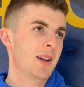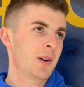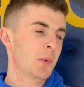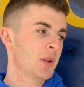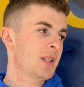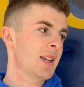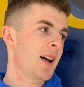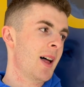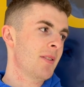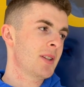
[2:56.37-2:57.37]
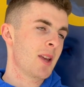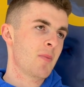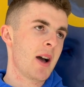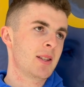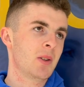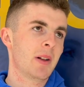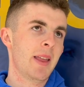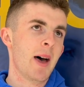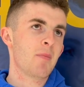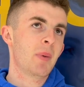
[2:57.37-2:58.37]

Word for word: we'll see. I'll have to get back to you on that.